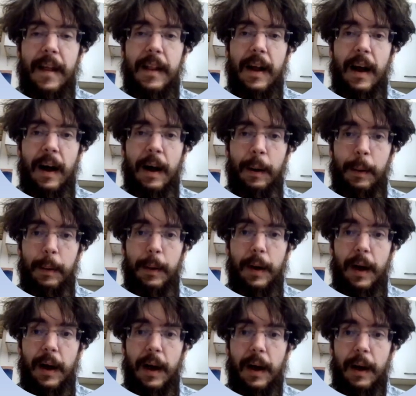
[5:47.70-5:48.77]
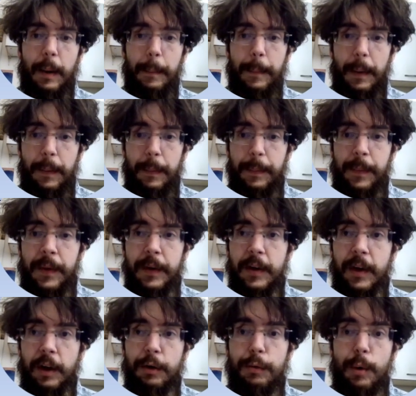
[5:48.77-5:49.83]

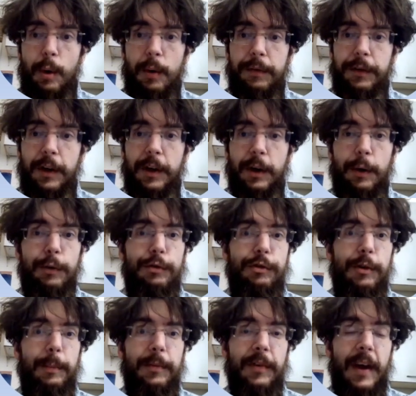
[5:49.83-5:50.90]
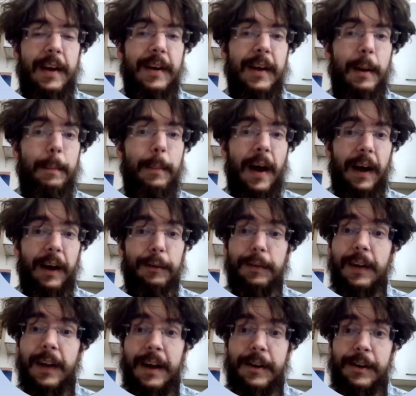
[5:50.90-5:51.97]
the crew of the ghost ship sending a pack of
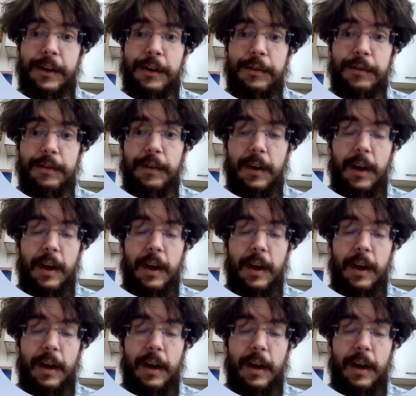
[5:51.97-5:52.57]
letters,